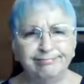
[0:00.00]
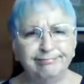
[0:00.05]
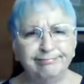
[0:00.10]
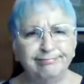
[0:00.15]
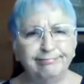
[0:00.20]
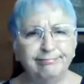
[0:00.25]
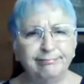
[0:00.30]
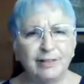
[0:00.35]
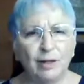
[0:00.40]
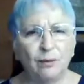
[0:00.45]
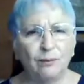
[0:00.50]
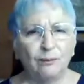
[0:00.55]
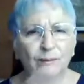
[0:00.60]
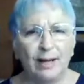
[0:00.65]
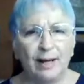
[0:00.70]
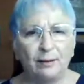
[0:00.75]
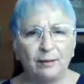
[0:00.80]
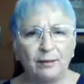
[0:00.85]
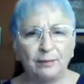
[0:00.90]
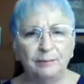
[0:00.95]
No,
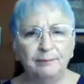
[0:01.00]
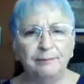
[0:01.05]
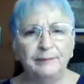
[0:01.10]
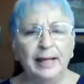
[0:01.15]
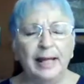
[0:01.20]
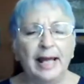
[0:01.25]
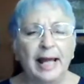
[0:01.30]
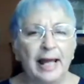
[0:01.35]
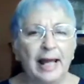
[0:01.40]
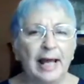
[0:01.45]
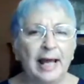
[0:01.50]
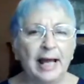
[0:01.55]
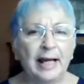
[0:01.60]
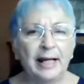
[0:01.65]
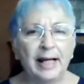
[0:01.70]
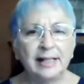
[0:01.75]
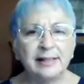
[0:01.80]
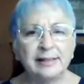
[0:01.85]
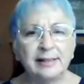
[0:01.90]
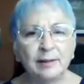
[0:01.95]
counter.
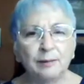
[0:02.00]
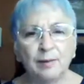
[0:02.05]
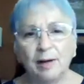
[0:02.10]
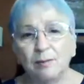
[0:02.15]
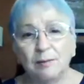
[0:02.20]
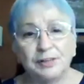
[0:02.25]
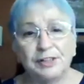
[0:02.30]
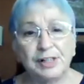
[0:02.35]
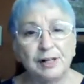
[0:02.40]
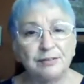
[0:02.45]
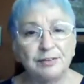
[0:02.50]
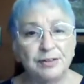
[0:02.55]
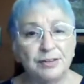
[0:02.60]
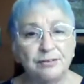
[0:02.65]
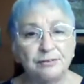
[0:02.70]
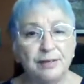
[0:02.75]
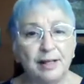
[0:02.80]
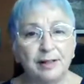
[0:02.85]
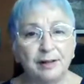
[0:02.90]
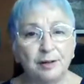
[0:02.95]
And I said, "Well, whichever is
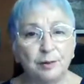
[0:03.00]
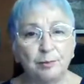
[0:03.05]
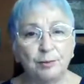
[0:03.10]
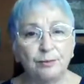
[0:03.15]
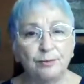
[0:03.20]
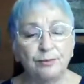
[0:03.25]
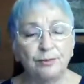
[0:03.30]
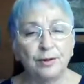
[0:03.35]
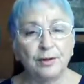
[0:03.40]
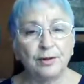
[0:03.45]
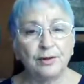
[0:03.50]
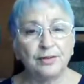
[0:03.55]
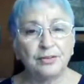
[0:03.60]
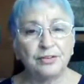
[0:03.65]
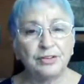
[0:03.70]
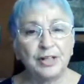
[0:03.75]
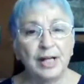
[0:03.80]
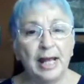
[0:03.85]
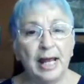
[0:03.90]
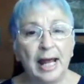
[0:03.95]
available
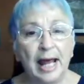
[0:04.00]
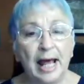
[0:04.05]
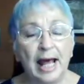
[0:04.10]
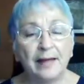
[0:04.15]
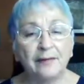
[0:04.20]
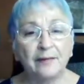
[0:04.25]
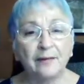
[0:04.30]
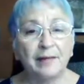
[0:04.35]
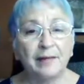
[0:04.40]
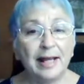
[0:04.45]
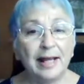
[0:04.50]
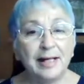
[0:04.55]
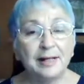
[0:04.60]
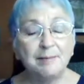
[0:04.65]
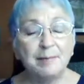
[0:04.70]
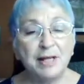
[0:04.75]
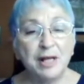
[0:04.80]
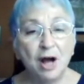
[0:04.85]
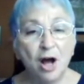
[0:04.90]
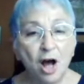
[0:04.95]
first." And the lady
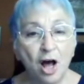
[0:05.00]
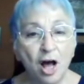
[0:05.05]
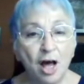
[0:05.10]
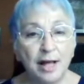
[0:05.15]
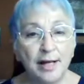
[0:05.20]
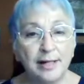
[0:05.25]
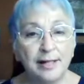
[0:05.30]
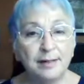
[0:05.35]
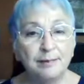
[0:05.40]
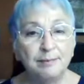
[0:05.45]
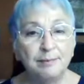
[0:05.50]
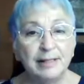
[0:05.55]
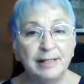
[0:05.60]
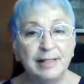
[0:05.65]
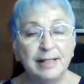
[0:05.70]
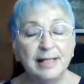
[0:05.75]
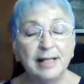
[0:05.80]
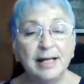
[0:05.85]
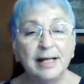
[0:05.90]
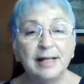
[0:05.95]
behind
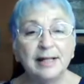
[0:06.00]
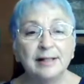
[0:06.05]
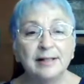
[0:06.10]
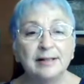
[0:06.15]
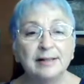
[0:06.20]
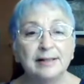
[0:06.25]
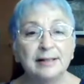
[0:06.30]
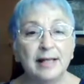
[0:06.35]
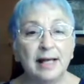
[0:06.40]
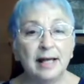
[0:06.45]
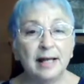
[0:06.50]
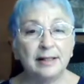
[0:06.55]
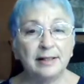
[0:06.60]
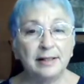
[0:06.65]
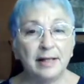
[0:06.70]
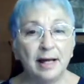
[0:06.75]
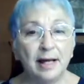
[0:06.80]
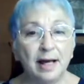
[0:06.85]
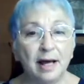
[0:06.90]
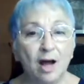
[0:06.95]
me said,
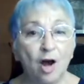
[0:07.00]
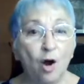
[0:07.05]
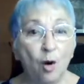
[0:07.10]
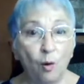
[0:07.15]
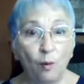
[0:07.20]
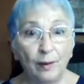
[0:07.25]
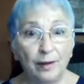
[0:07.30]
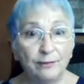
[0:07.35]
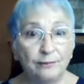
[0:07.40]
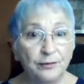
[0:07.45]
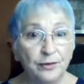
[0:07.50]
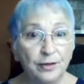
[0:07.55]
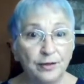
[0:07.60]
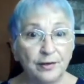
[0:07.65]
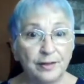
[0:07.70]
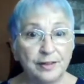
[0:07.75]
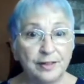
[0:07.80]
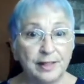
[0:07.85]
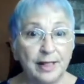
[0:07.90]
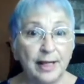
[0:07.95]
"Oh, if
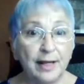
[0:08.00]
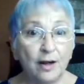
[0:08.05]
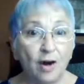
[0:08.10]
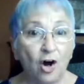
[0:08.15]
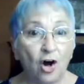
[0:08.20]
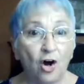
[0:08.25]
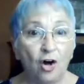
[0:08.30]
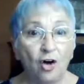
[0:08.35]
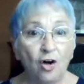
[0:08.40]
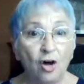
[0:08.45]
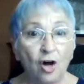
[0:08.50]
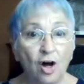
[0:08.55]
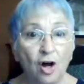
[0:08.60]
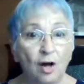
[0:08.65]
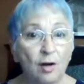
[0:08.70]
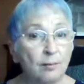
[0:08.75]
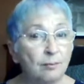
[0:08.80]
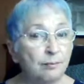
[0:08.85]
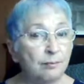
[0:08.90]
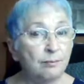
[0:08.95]
you're a single,
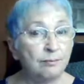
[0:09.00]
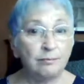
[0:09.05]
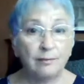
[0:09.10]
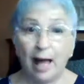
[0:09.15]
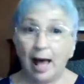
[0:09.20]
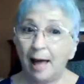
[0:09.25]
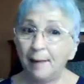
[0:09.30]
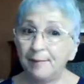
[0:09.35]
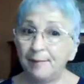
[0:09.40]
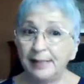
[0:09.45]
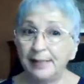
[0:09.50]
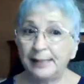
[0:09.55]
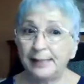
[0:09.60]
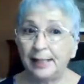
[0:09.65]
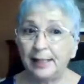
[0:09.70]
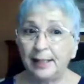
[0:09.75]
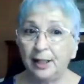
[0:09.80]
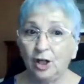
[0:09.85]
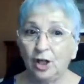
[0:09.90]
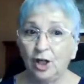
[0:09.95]
I'm a
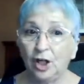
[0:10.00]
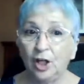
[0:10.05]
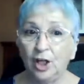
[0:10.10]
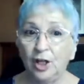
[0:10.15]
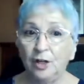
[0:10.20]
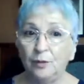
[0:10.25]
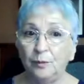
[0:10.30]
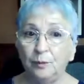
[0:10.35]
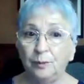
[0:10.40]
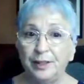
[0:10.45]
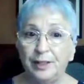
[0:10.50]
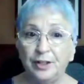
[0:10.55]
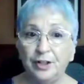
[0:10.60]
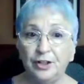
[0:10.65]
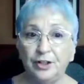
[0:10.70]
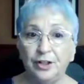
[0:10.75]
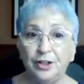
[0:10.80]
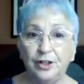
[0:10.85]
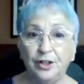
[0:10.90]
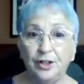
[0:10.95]
single, and we
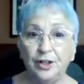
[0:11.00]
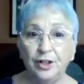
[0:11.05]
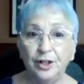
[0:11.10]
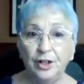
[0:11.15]
could